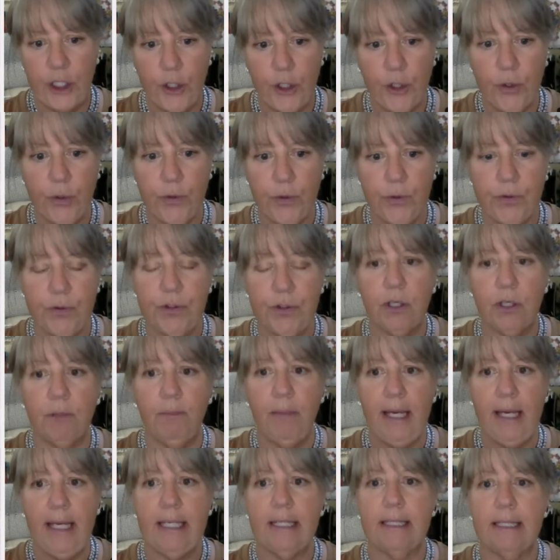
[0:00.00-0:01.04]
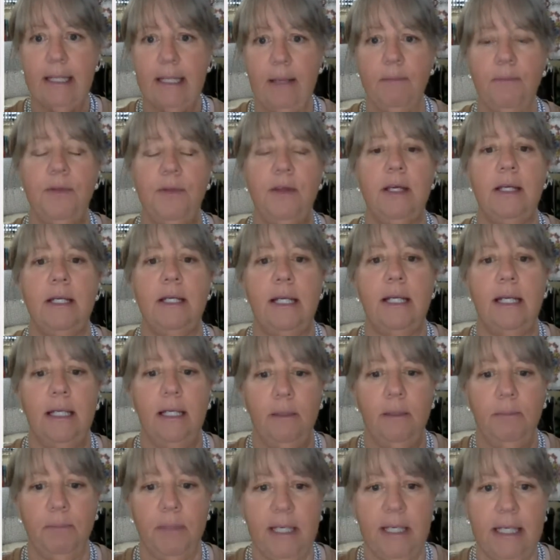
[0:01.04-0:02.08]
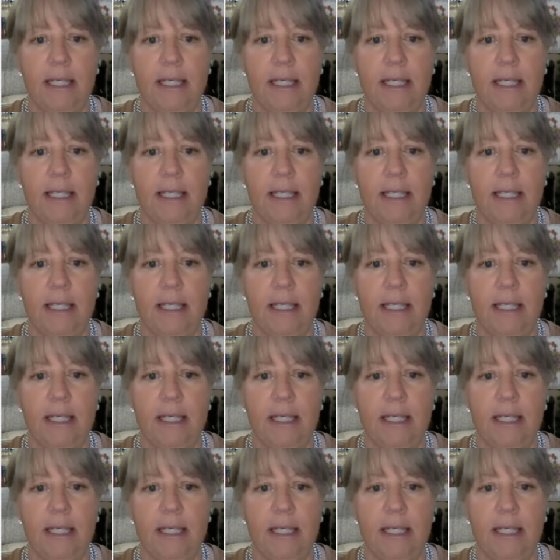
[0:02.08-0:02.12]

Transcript: use to make something in a